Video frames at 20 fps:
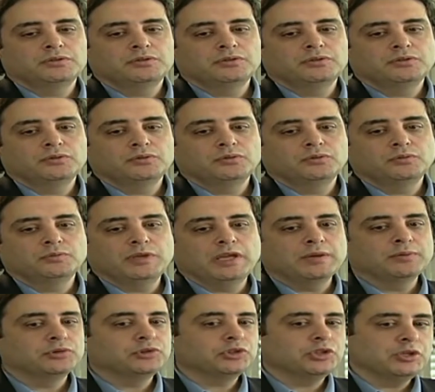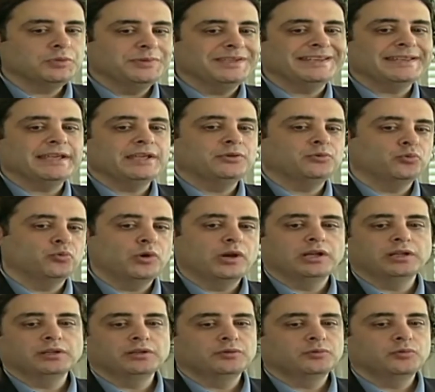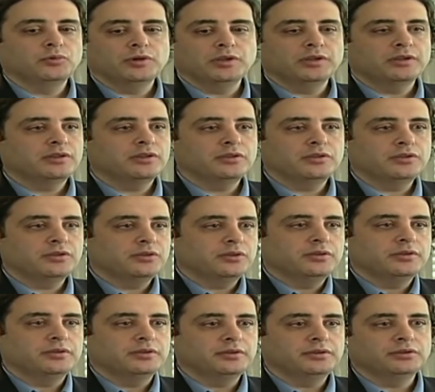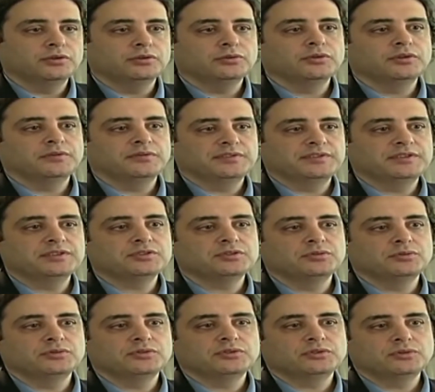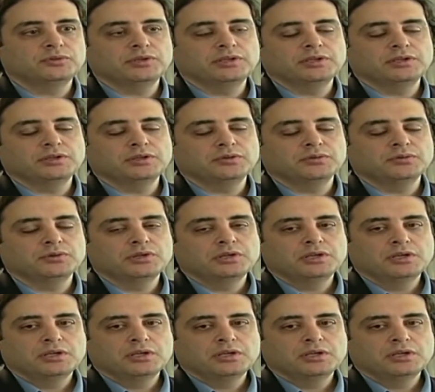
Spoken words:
to be able to communicate well with the physician who's treating you,